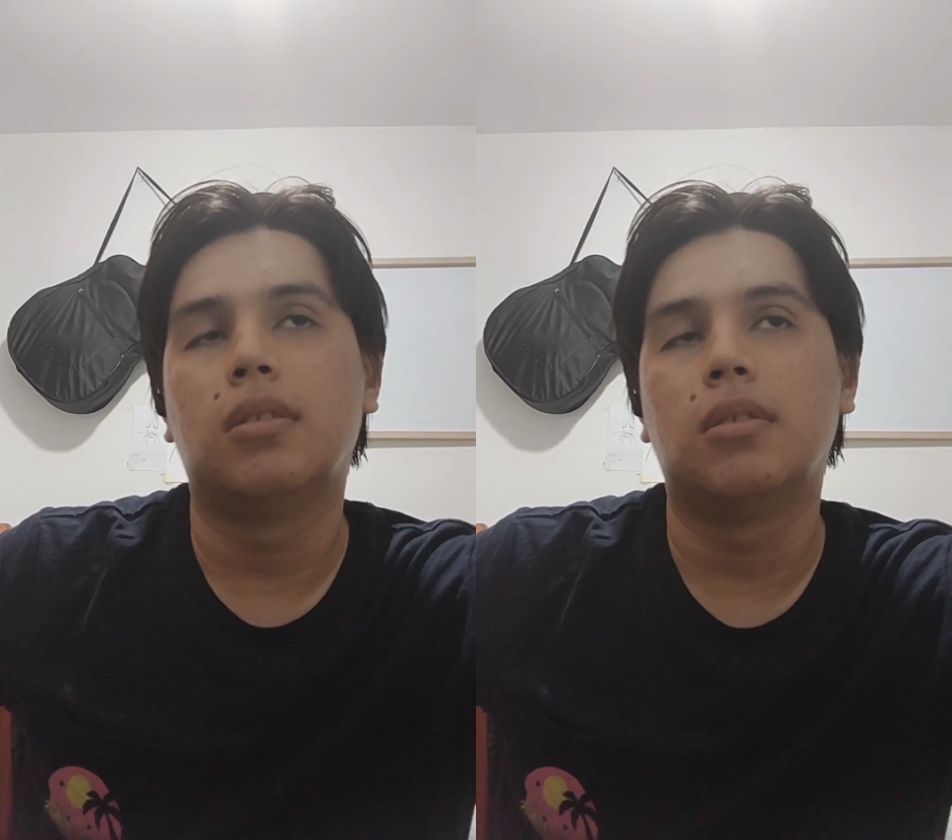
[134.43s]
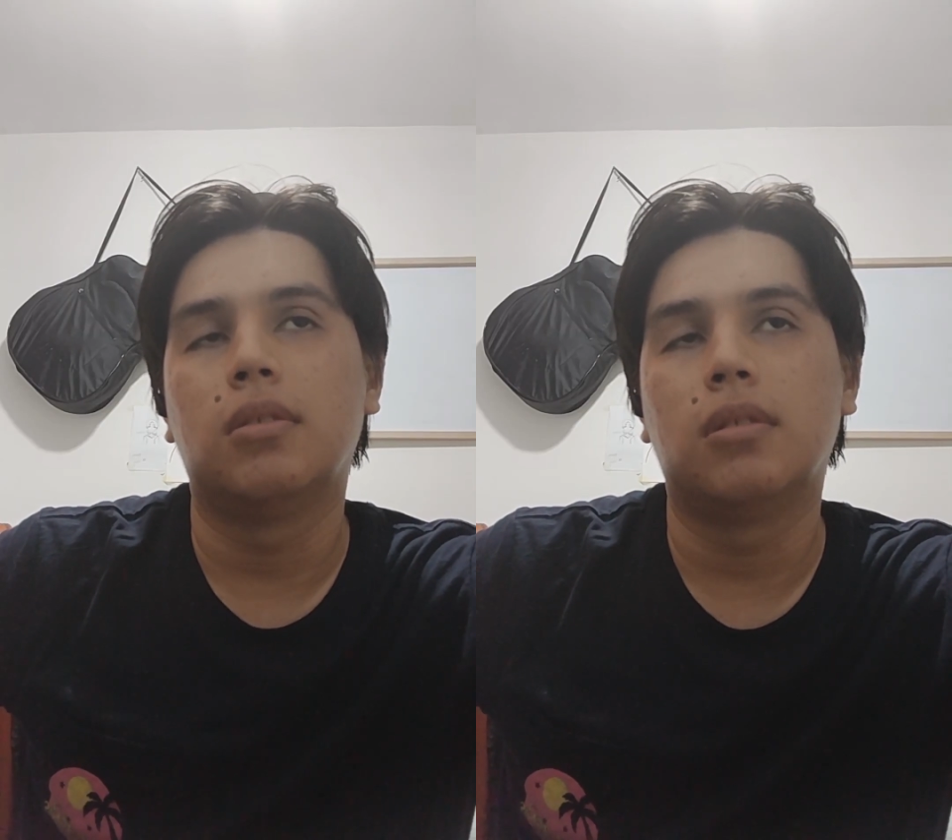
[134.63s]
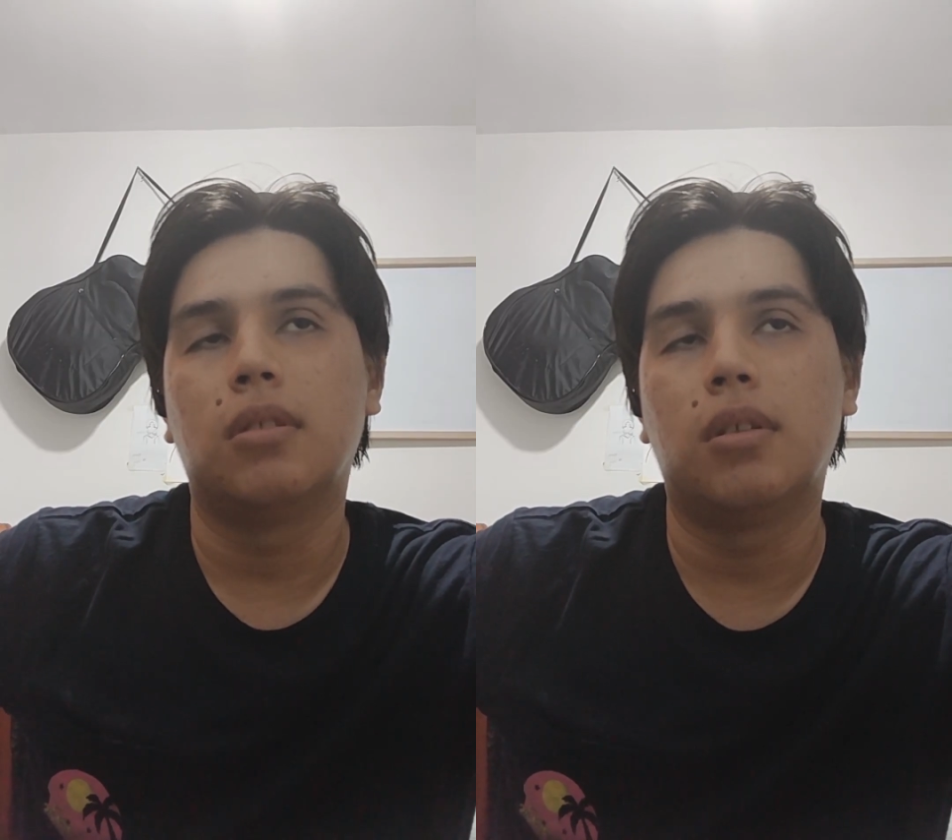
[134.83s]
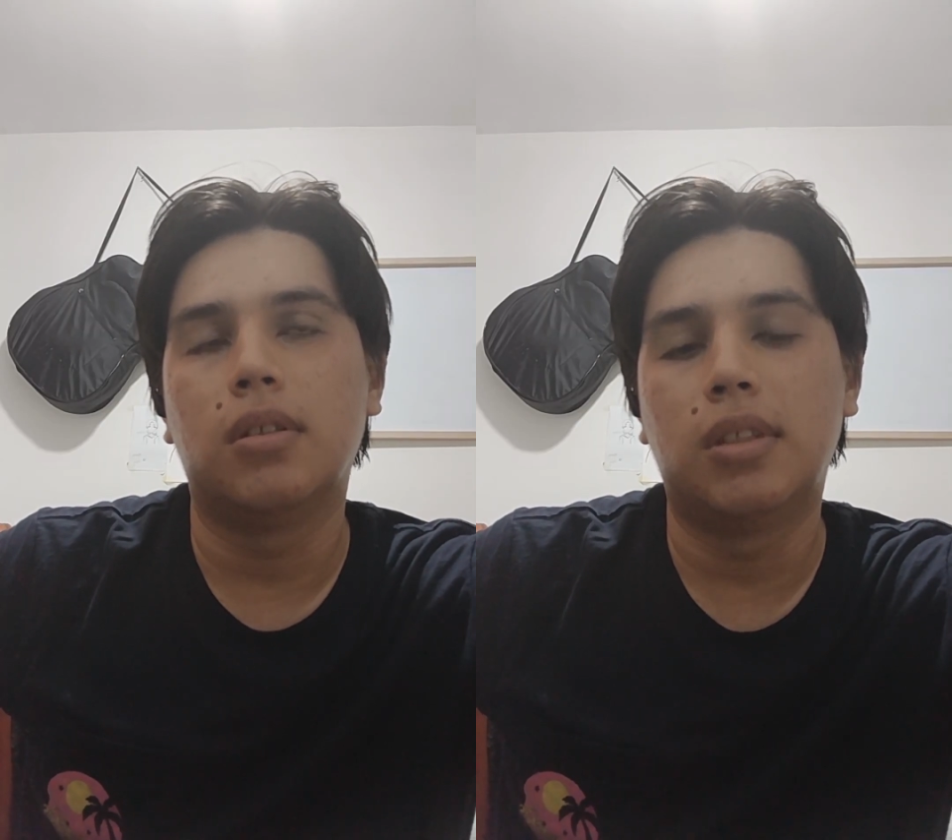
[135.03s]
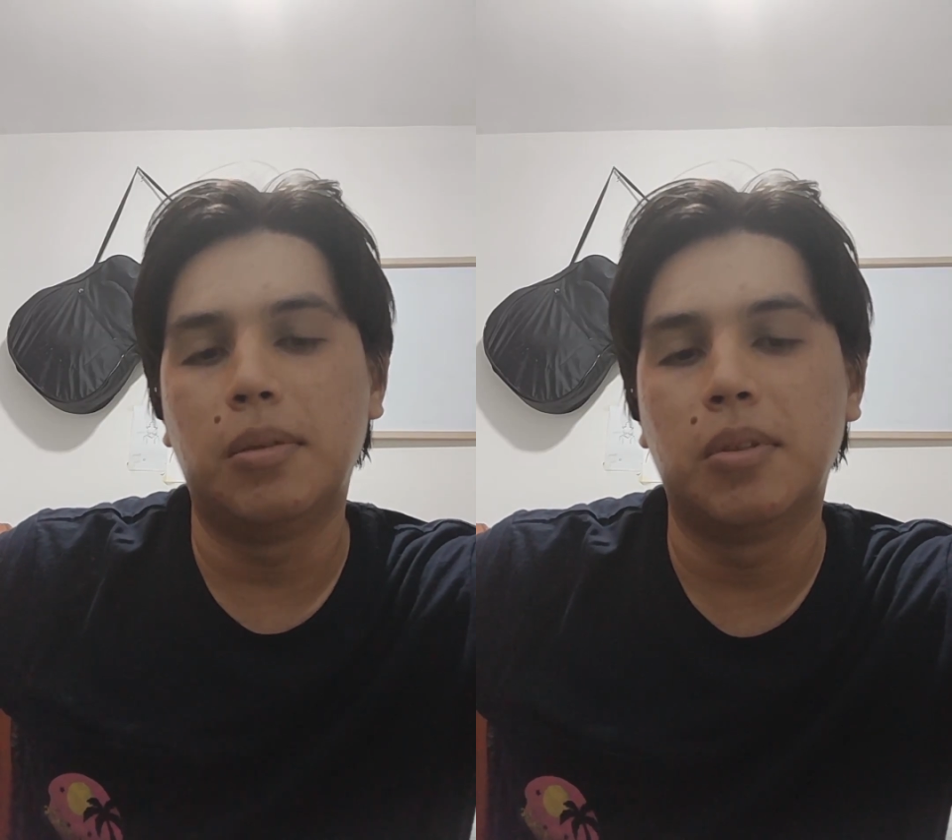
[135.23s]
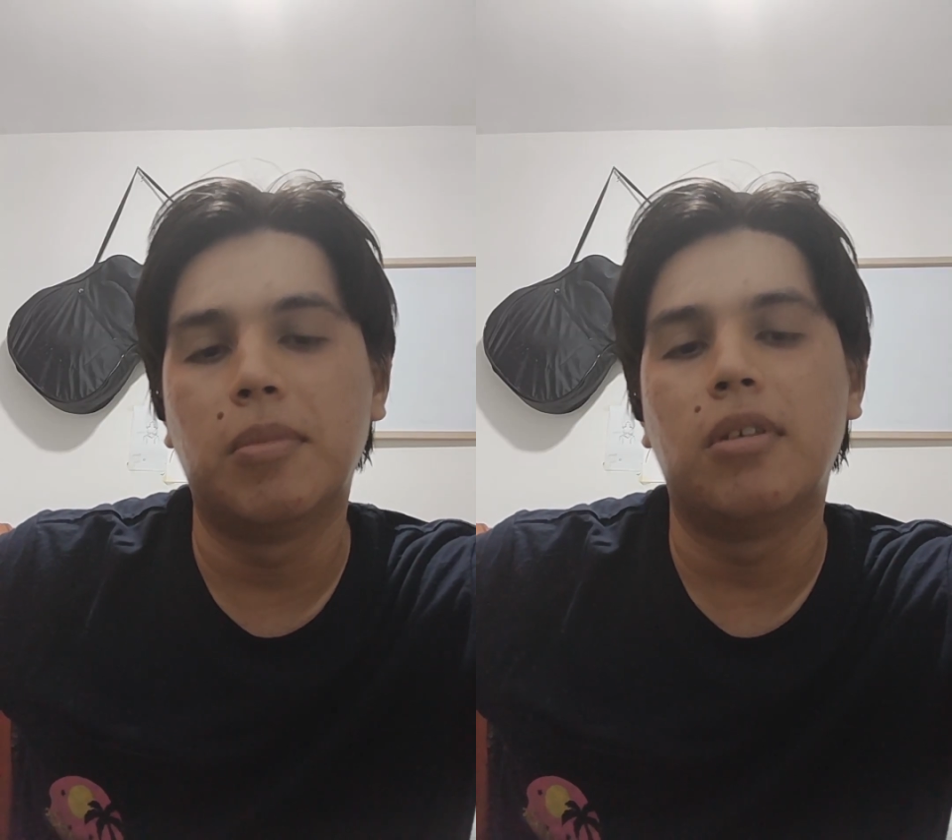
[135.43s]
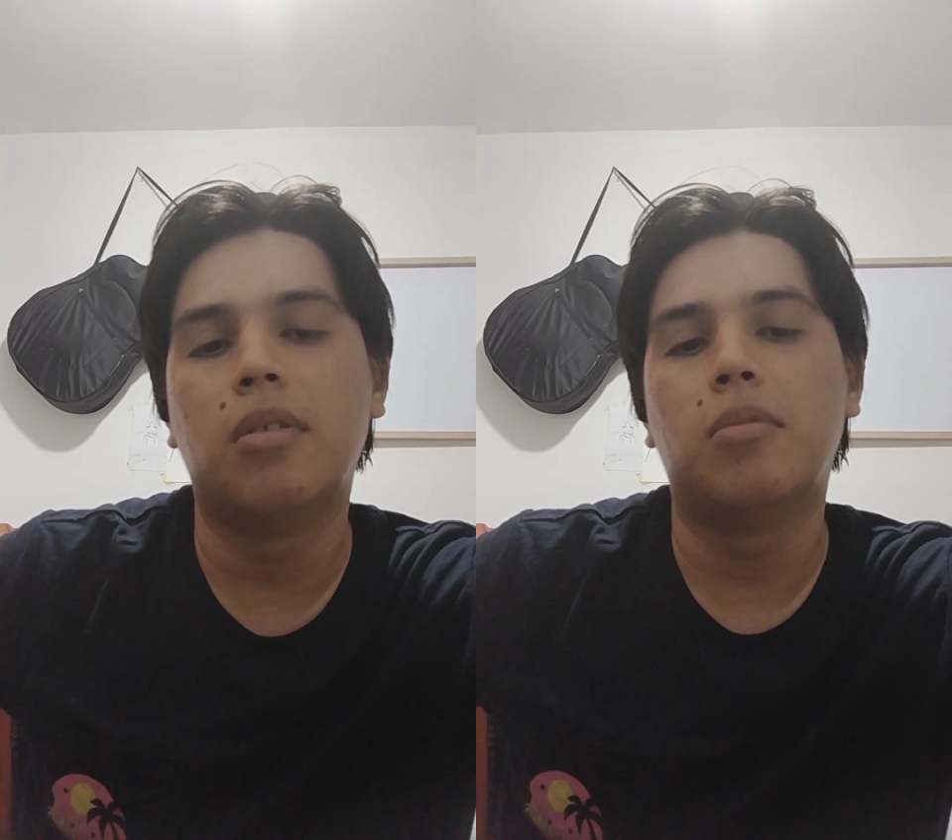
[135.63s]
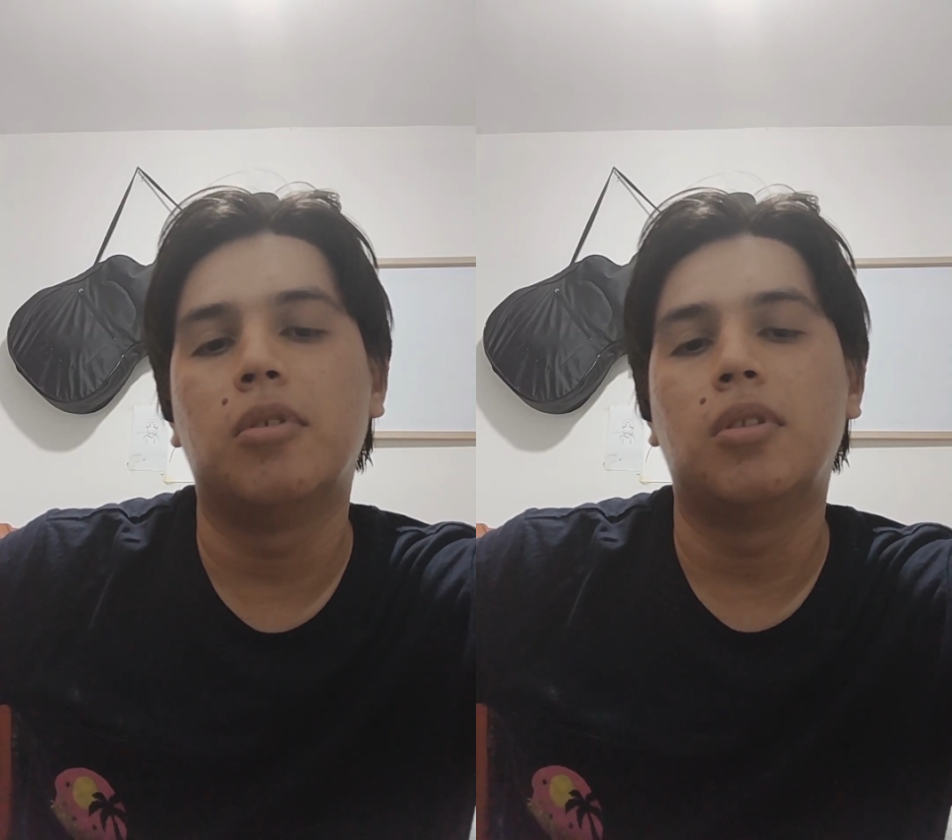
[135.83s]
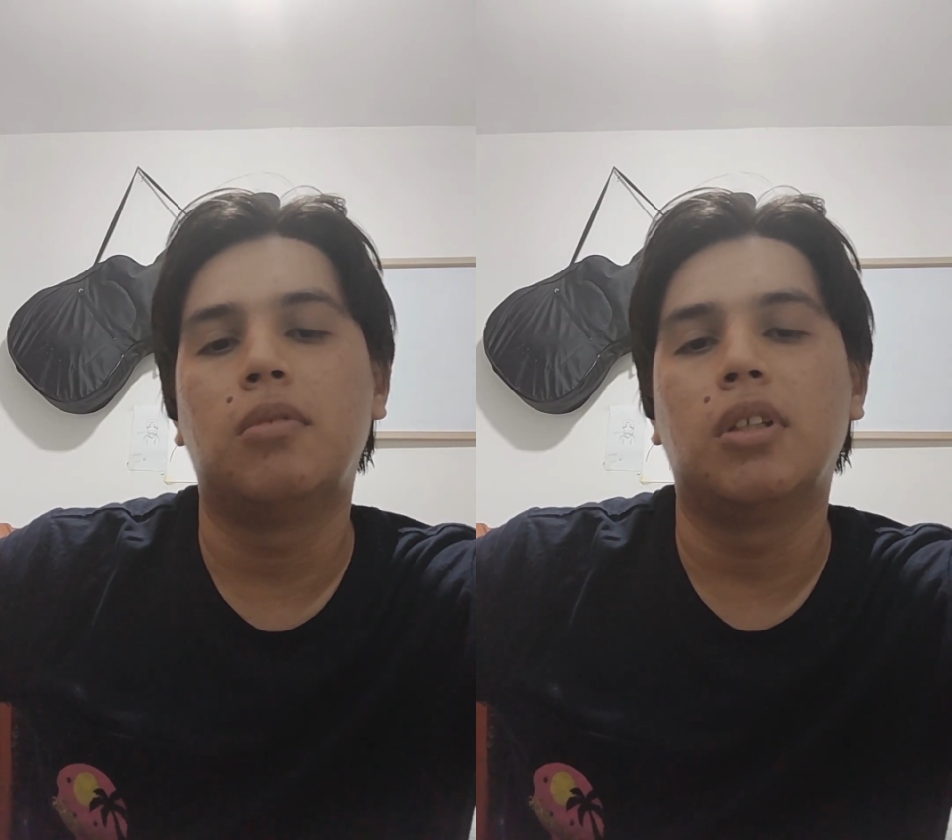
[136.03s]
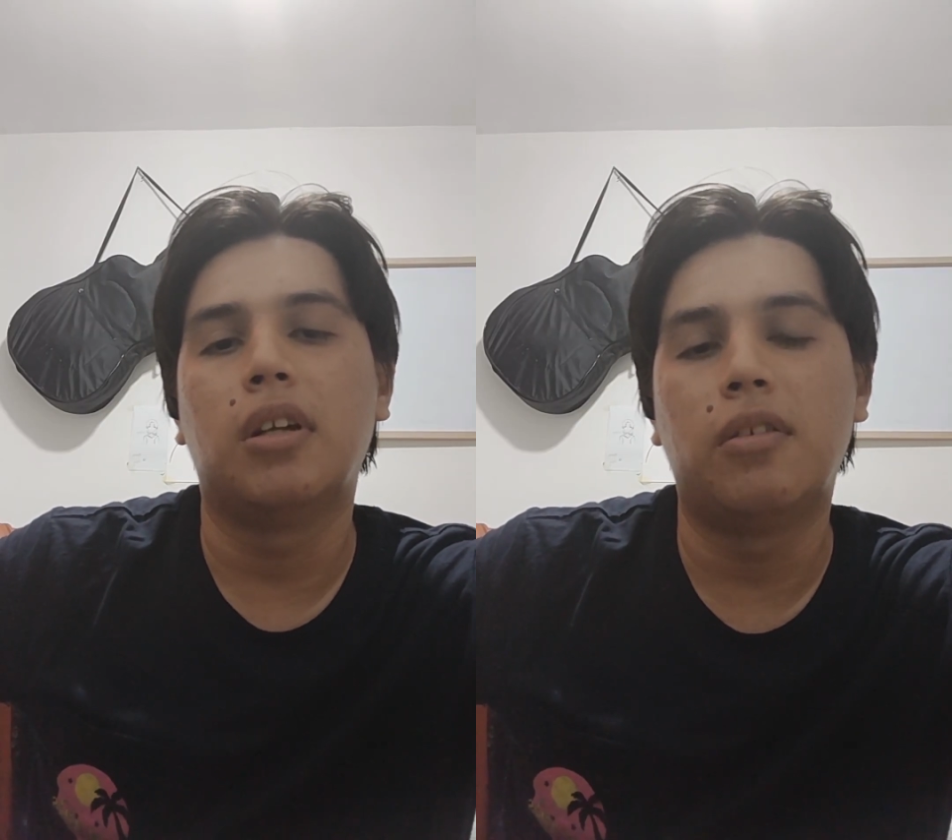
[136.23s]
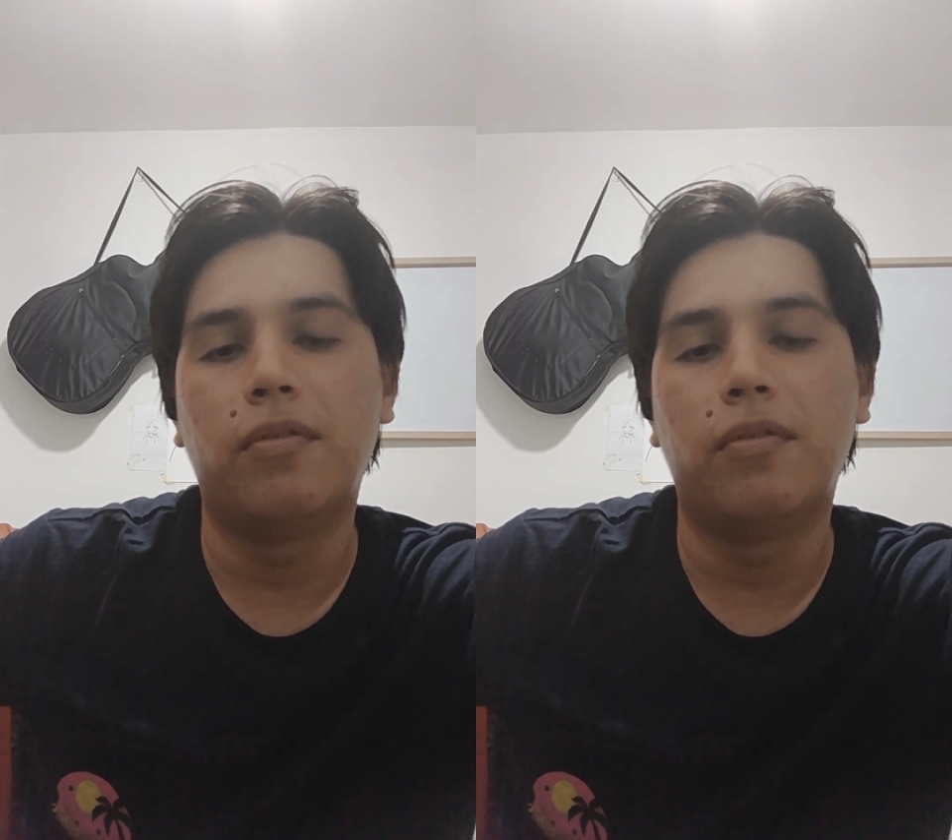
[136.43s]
seems very busy with her phone,